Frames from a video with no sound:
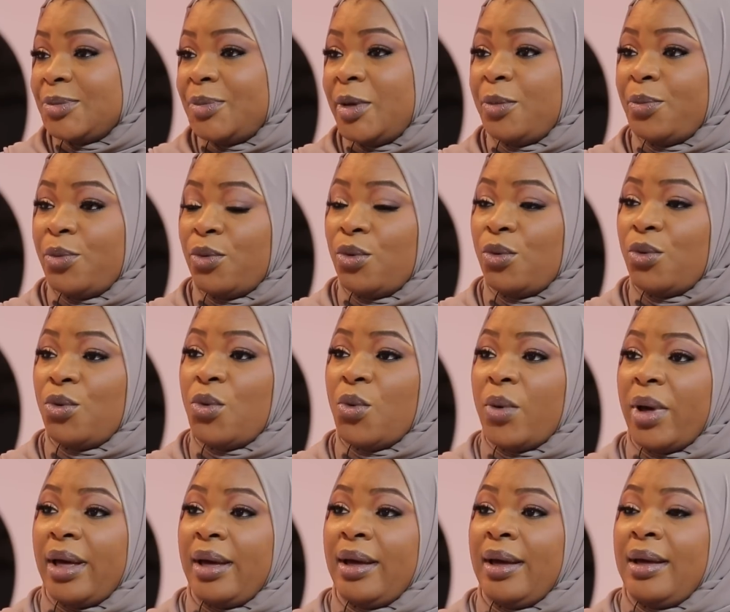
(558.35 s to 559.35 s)
People
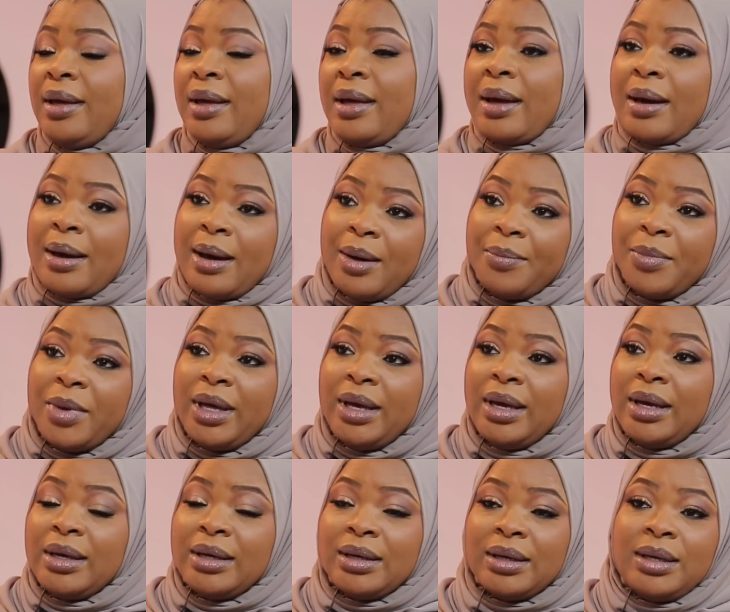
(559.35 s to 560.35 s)
were
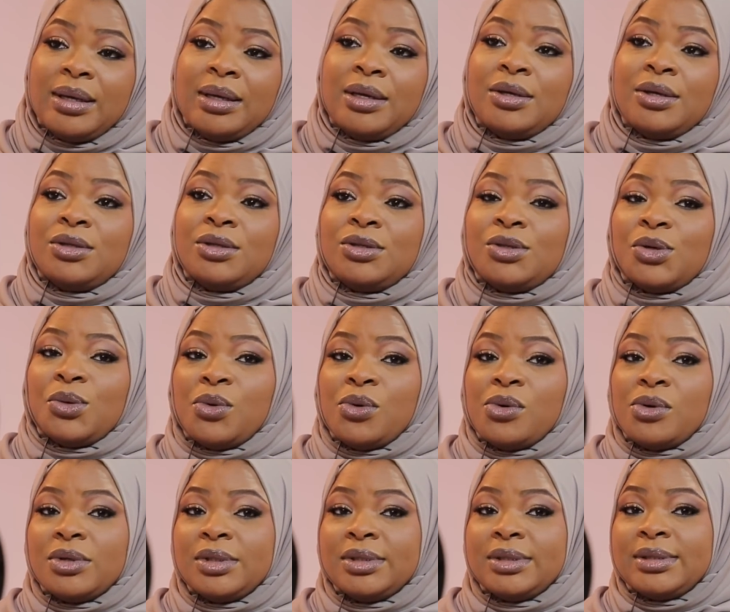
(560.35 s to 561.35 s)
coming
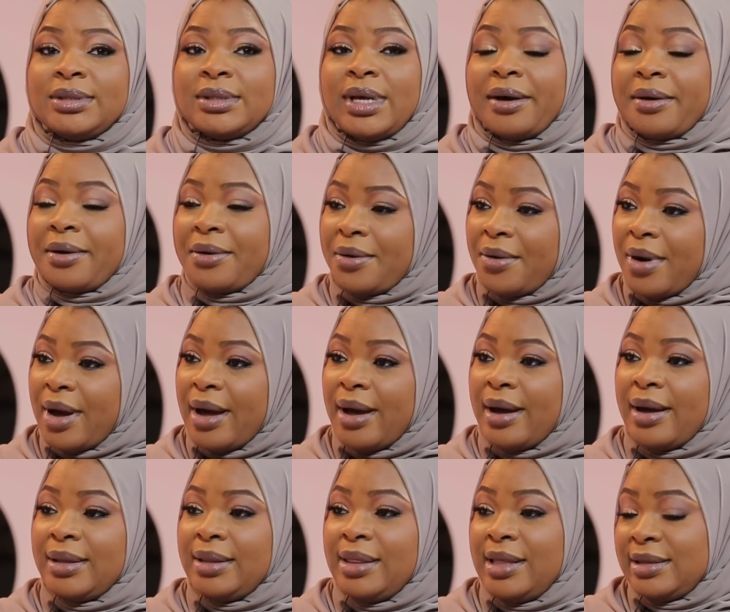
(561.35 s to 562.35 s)
towards
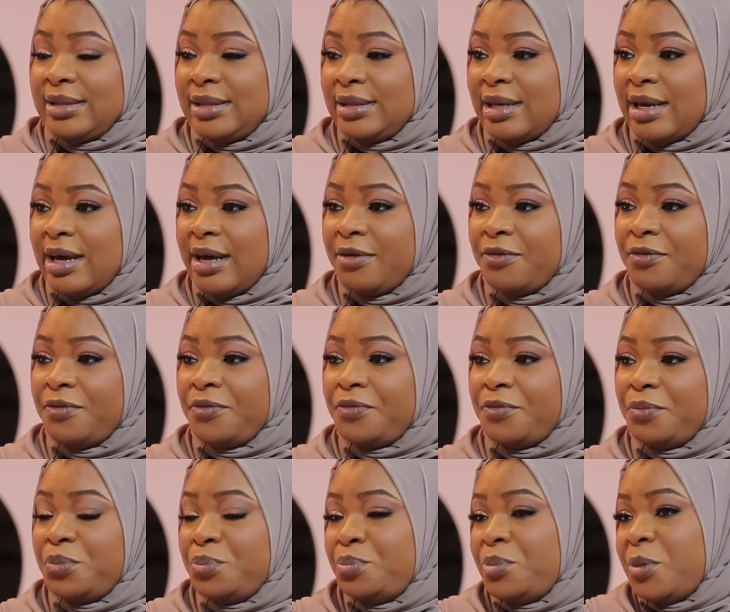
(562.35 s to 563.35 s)
Accra, the
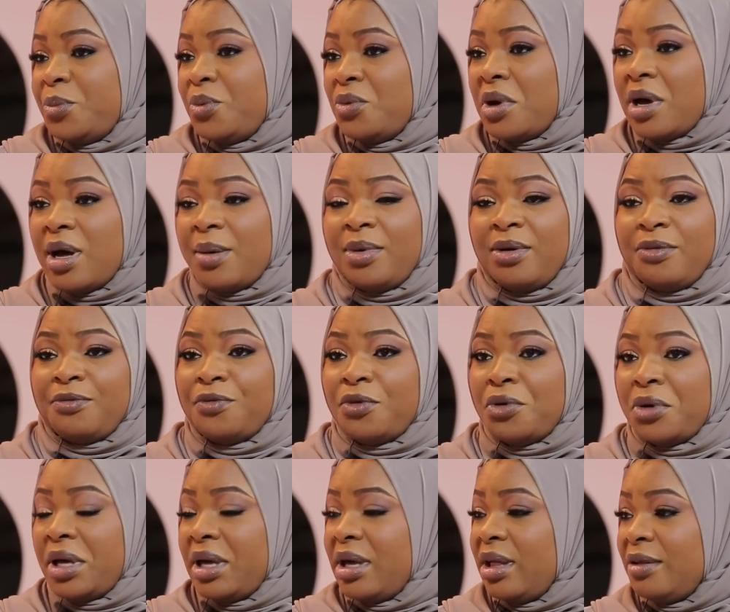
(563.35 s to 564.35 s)
south, people coming
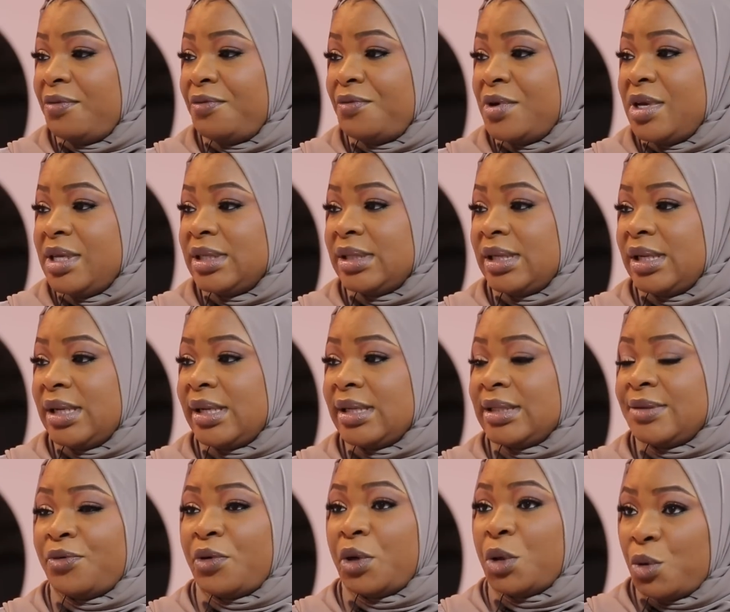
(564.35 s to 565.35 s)
for health
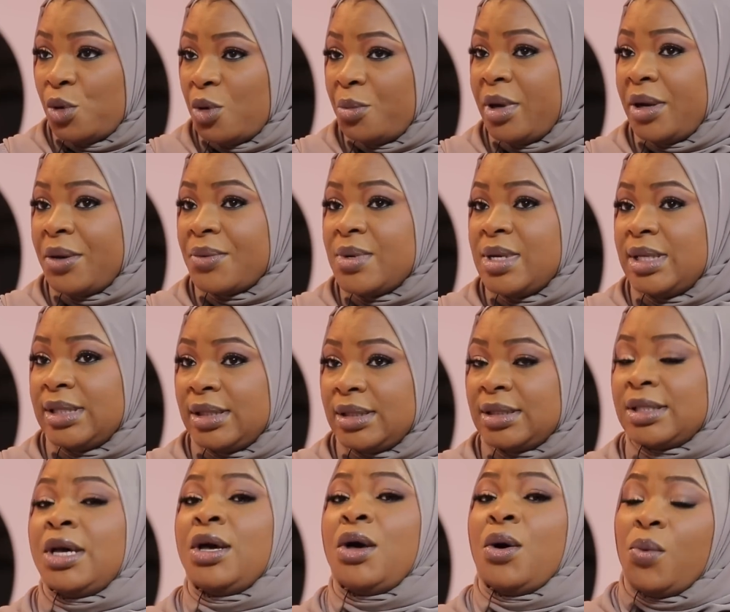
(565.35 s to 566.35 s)
reasons, for economic
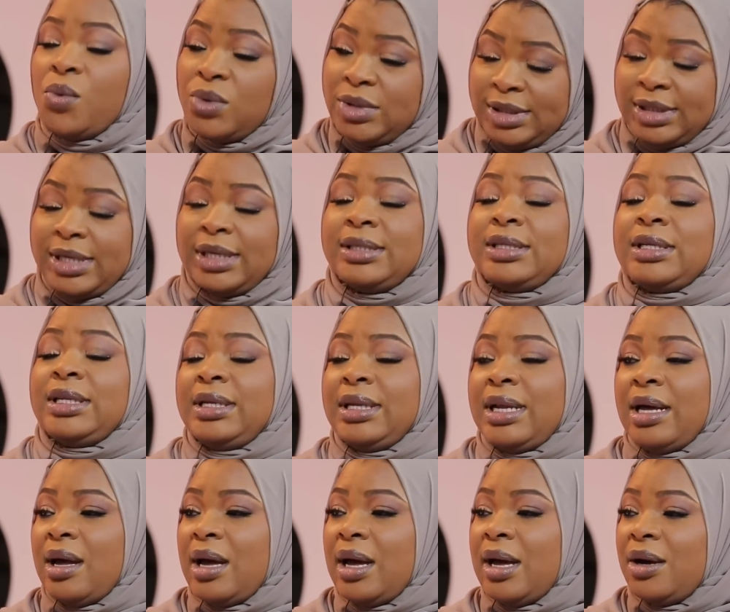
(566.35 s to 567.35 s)
reasons, will settle in
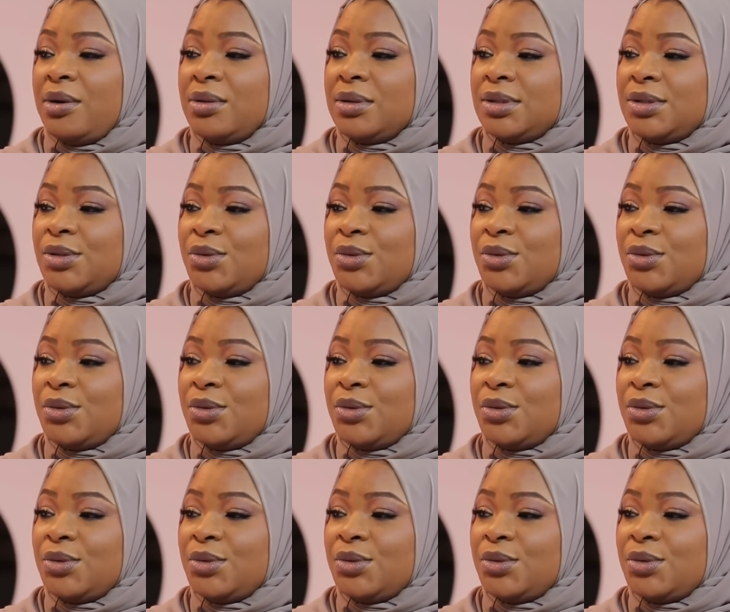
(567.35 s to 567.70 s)
our house.